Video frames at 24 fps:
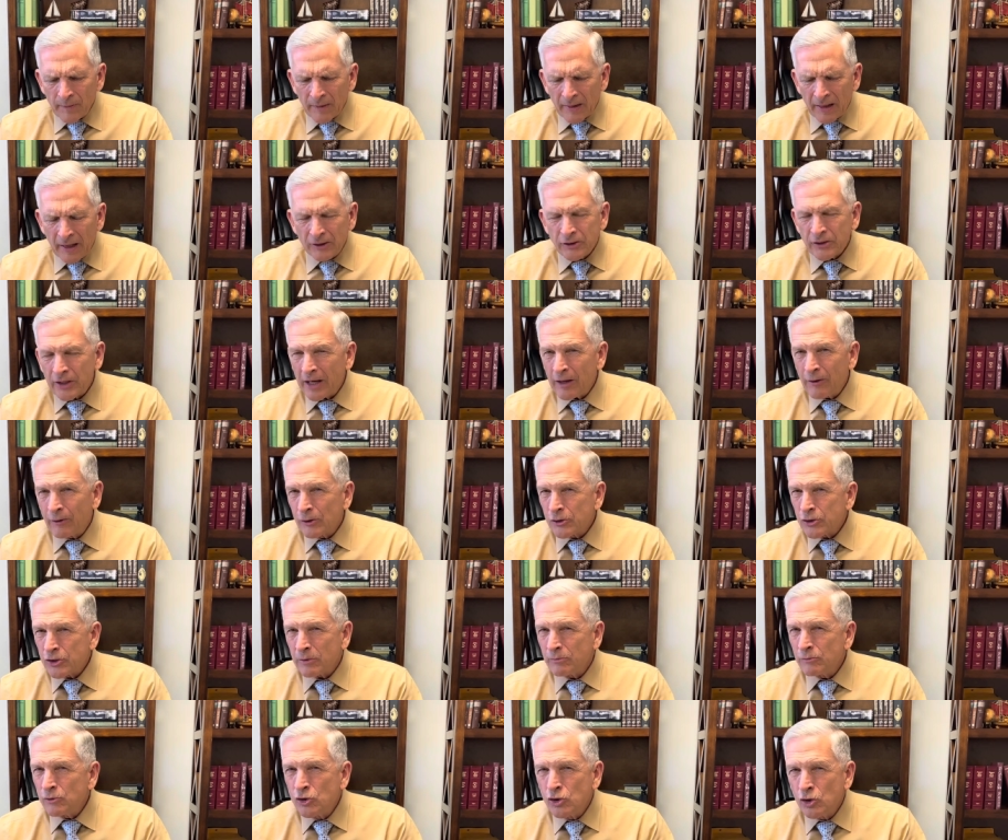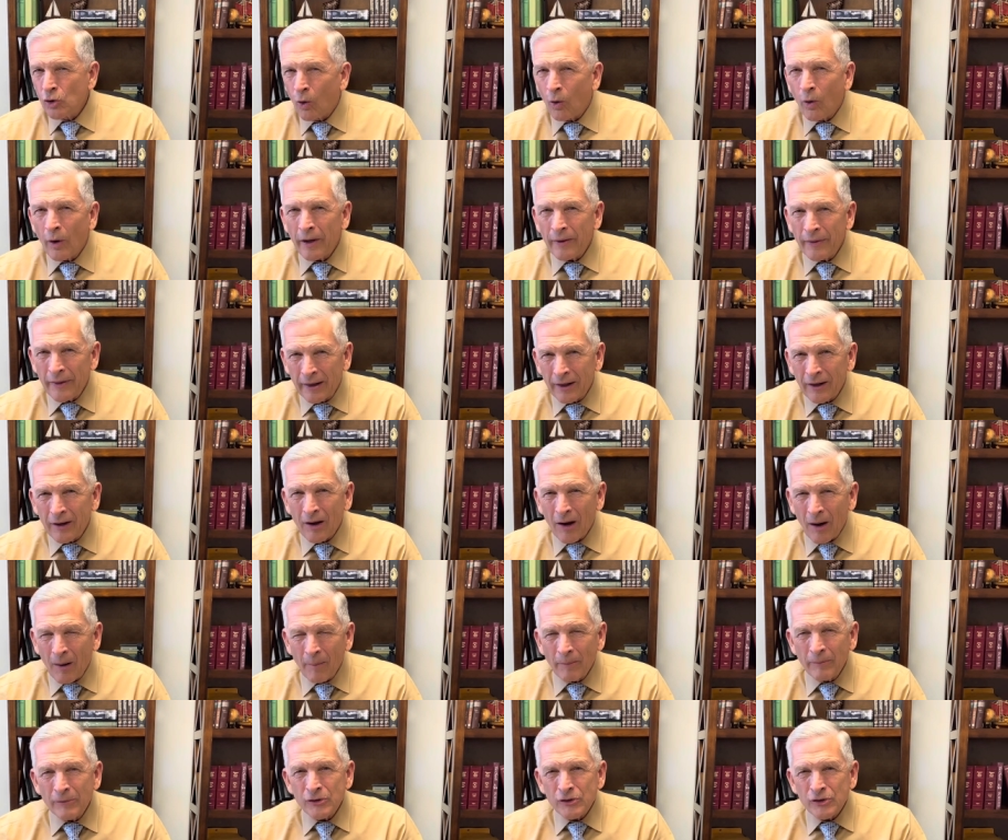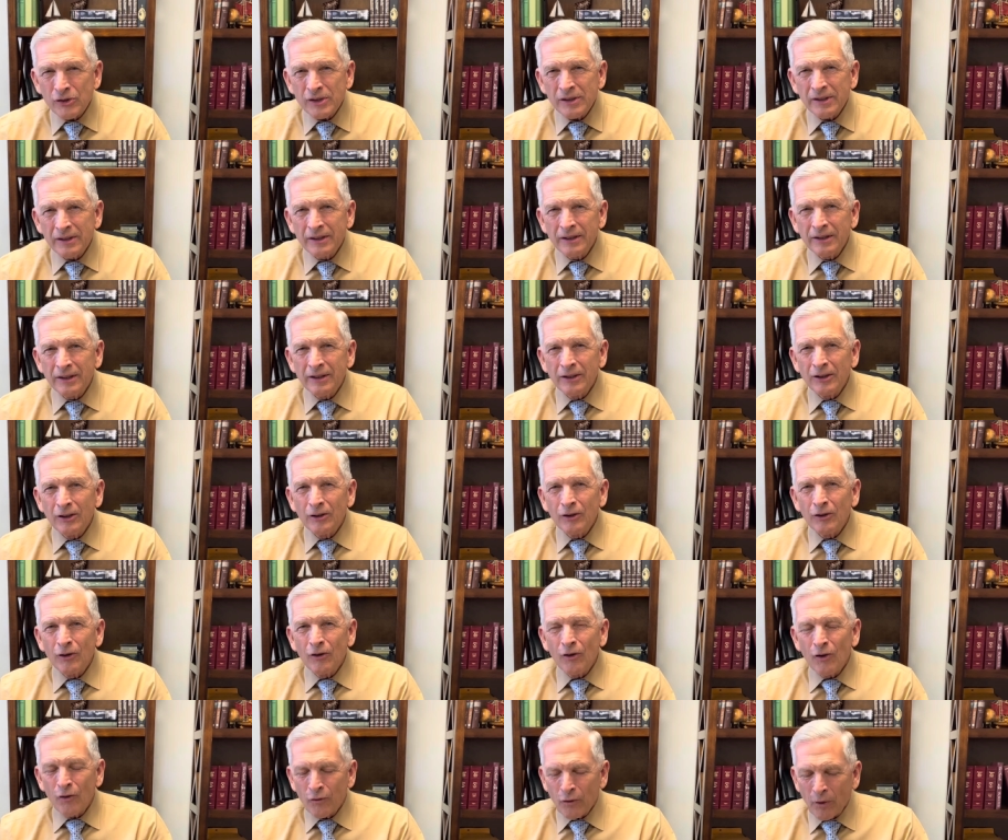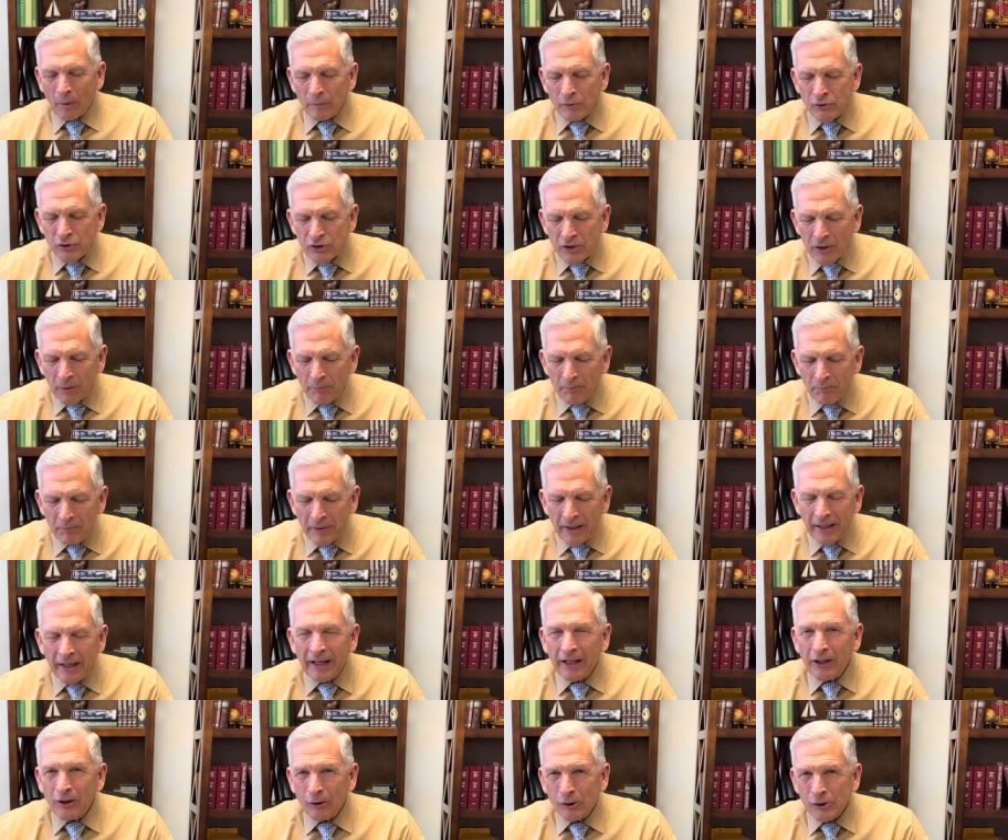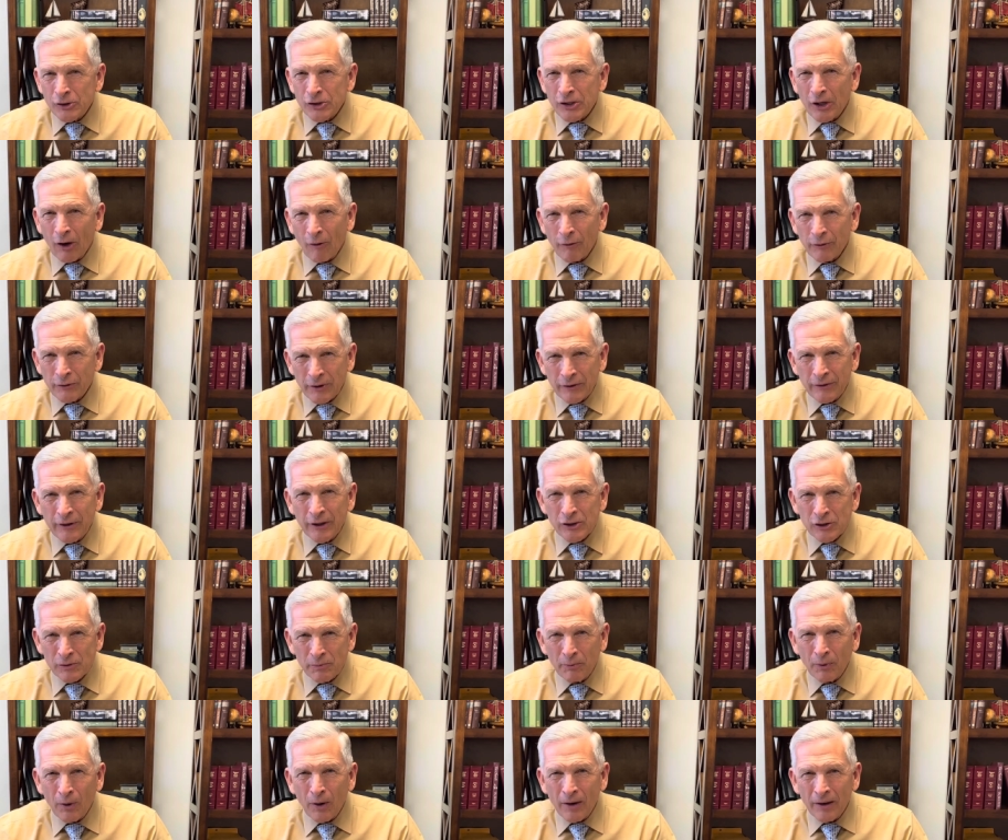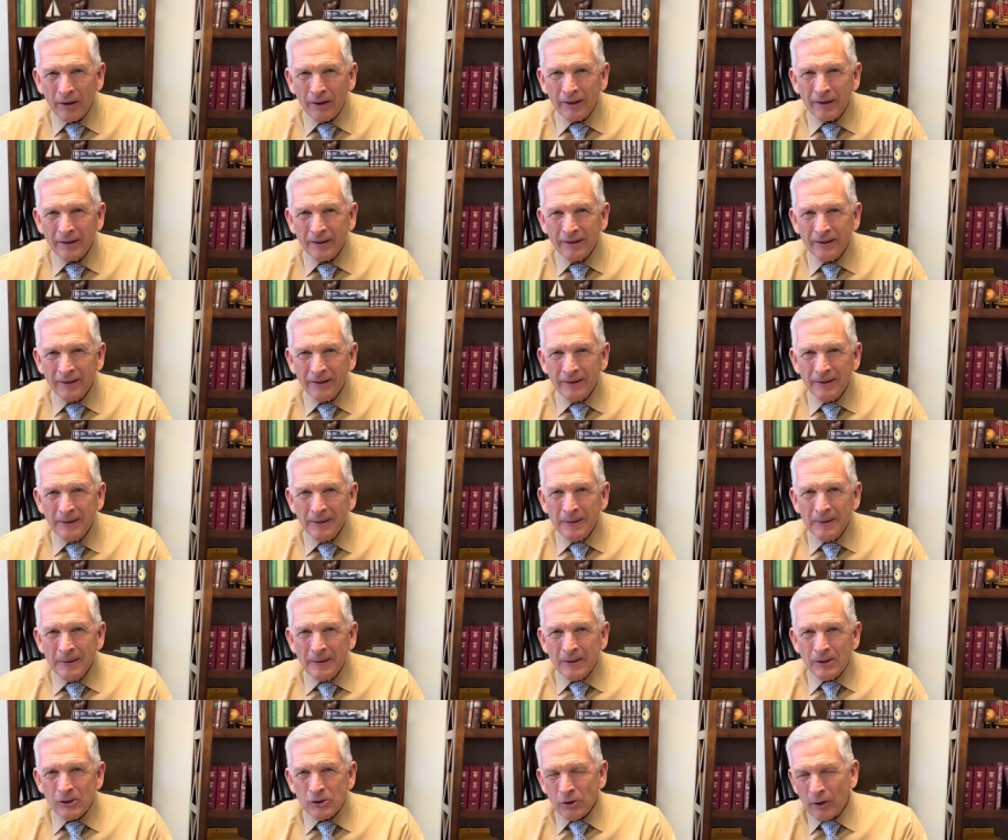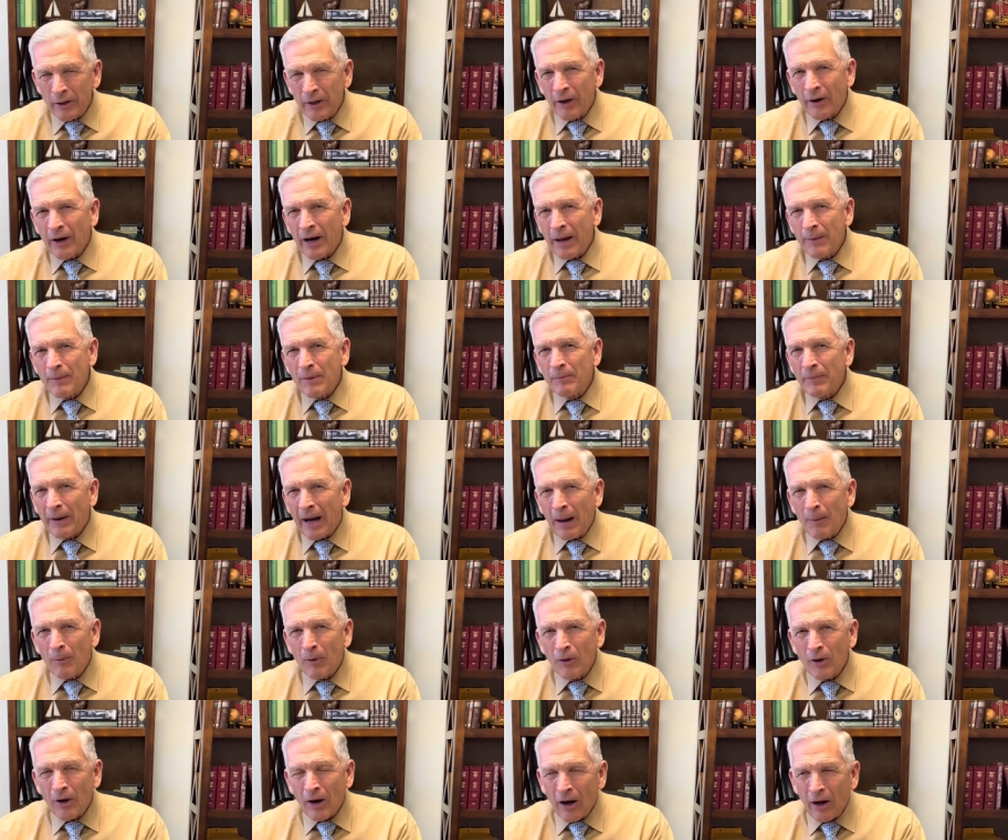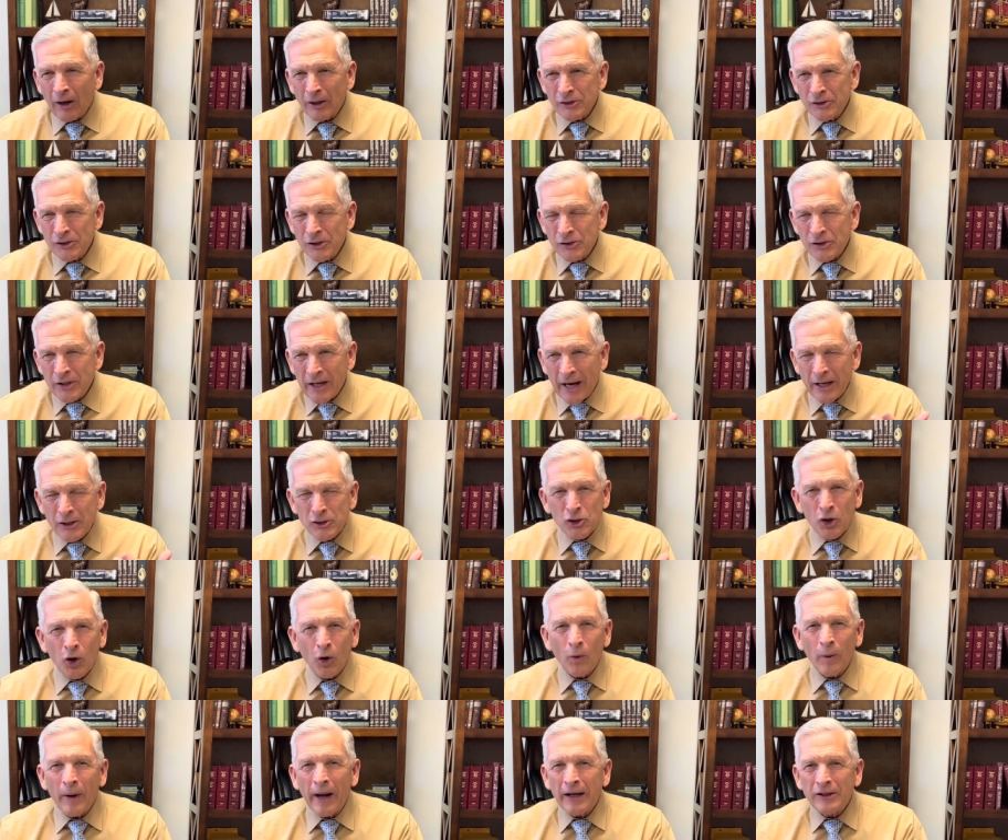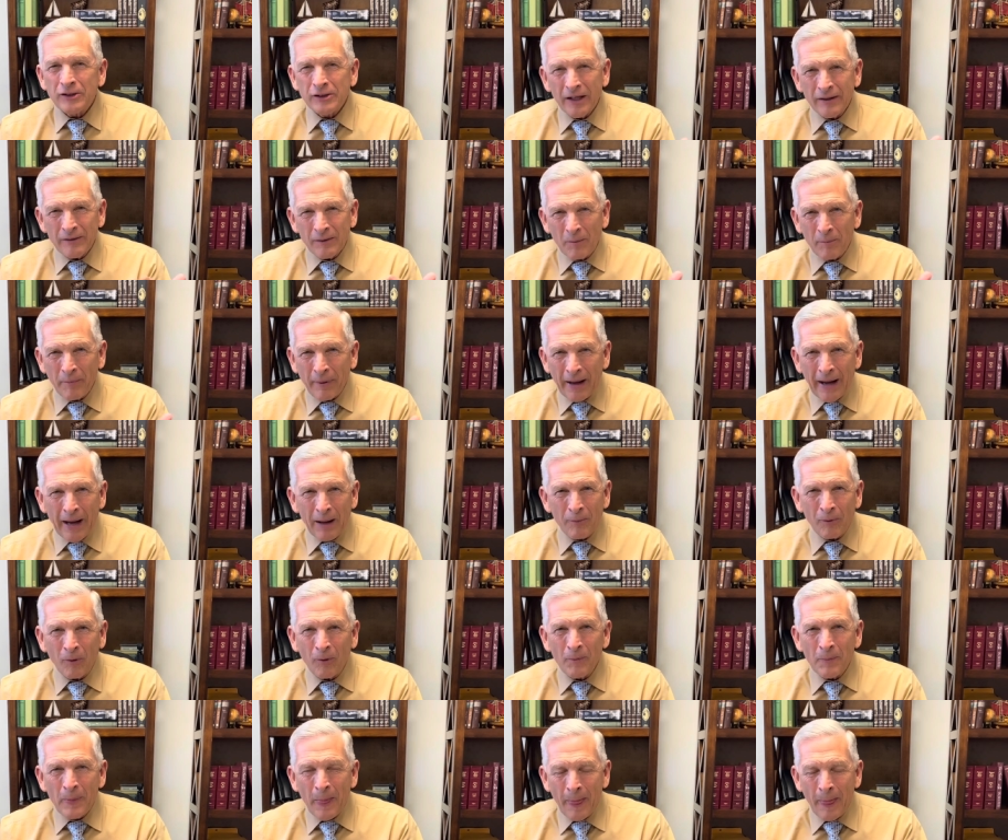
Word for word: I'll tell you there's some joy that comes from submitting yourself to this book. So here I am in Bible college, and this guy's correcting the Bible.